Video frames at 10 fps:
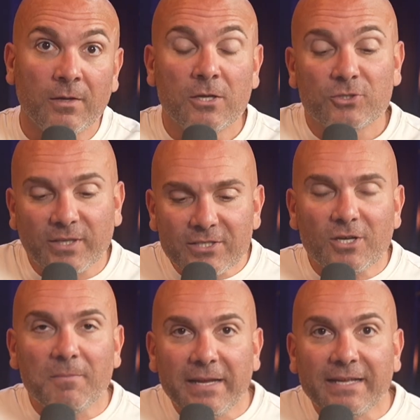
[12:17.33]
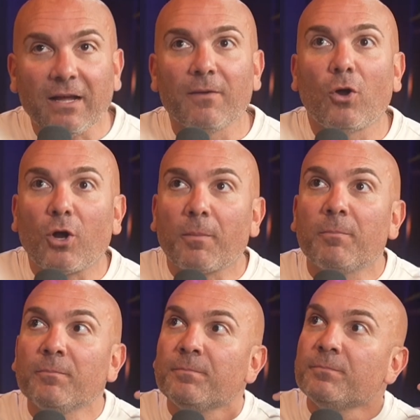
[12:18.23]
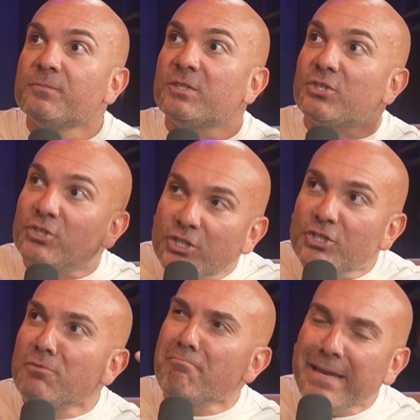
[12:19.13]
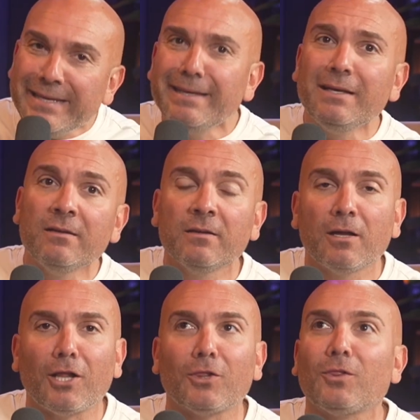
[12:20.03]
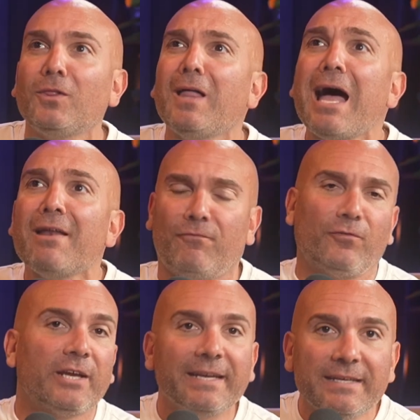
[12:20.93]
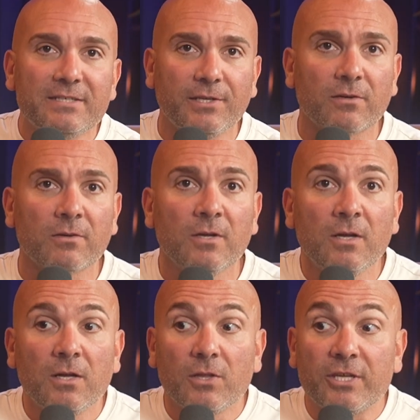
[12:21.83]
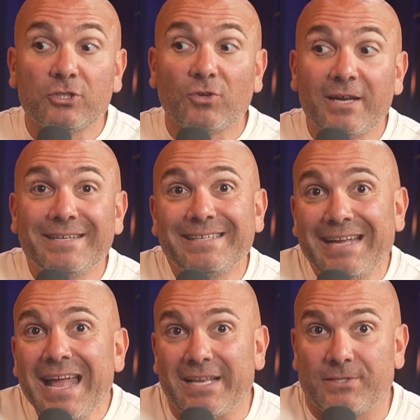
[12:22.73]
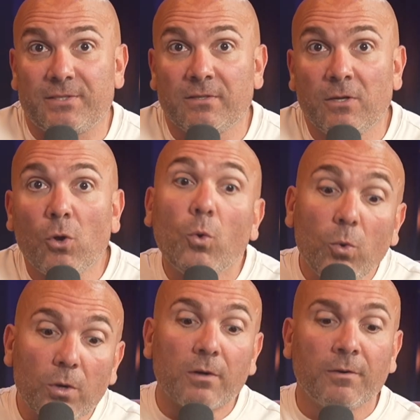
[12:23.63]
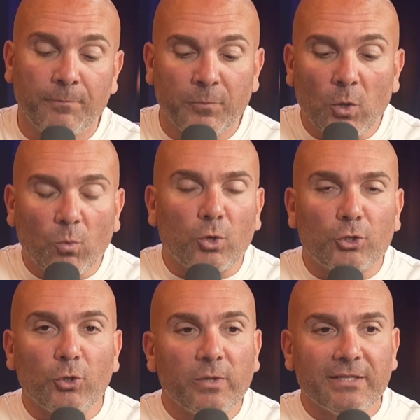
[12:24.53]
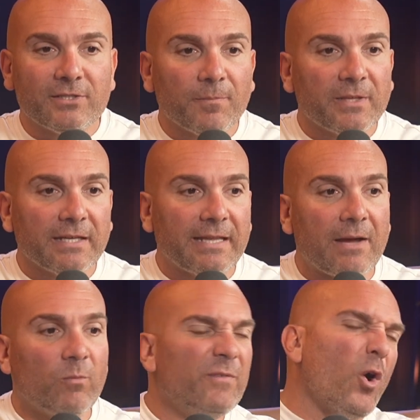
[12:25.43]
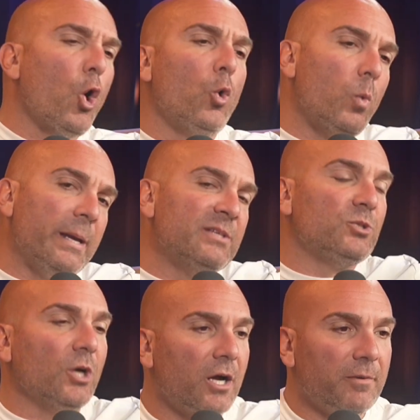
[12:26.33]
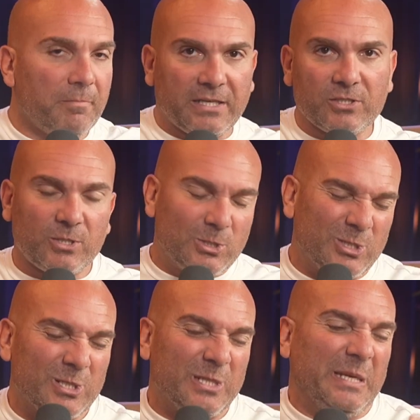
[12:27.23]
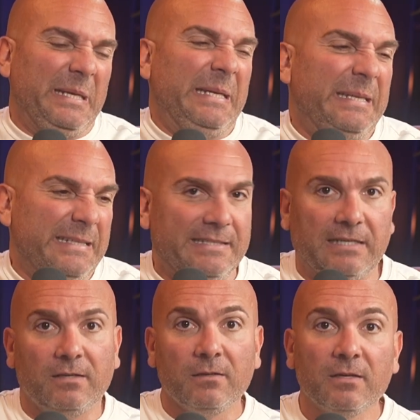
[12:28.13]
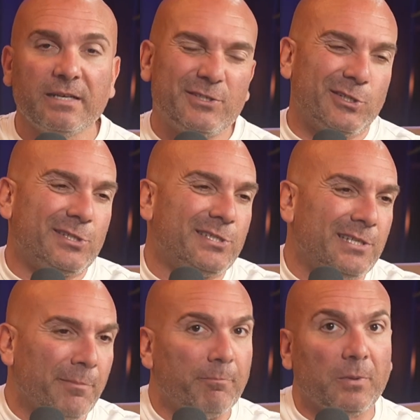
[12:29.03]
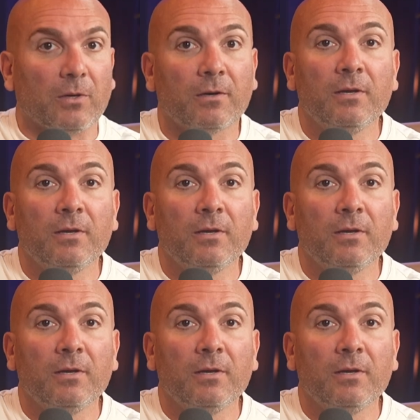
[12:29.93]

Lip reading: So that's going to make our decision-making a lot freaking easier than trying to guess. Or we're doing something that we've always done because it's just easy. It's just simpler.